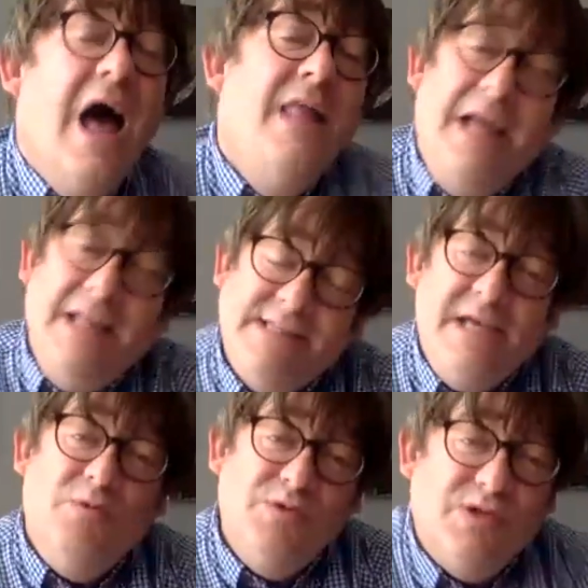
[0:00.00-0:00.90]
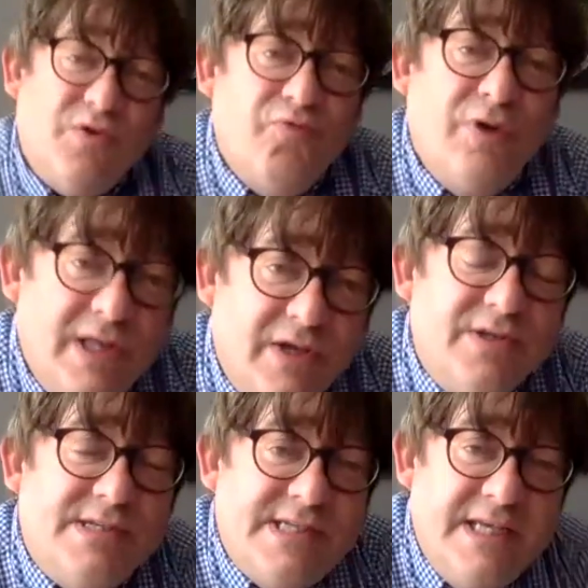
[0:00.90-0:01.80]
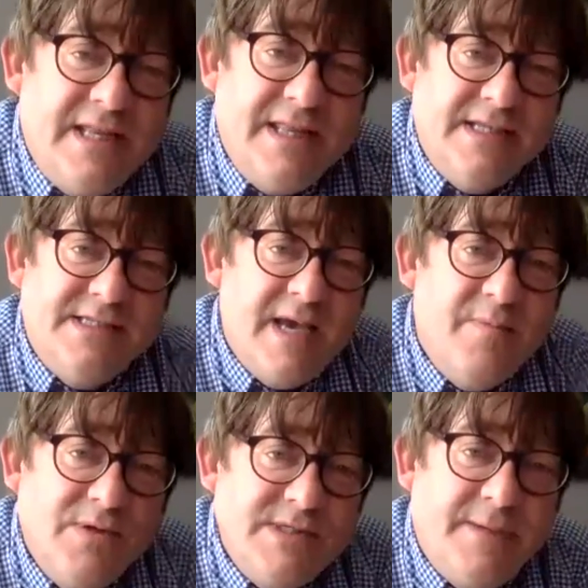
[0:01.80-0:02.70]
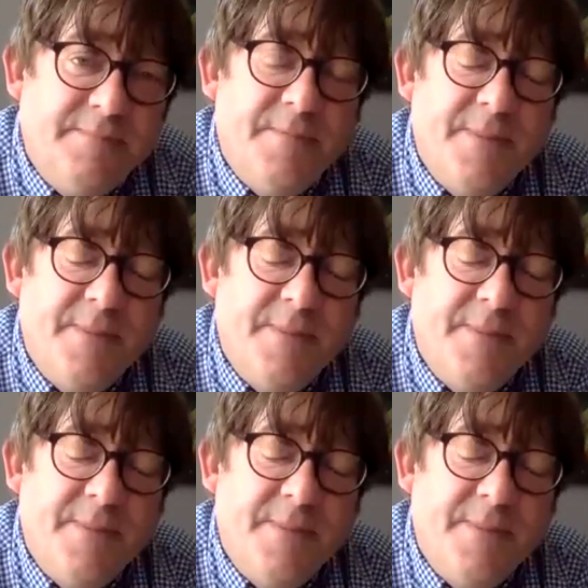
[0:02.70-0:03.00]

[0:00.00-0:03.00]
And that Dingwalls was a really good scene at that time, wasn't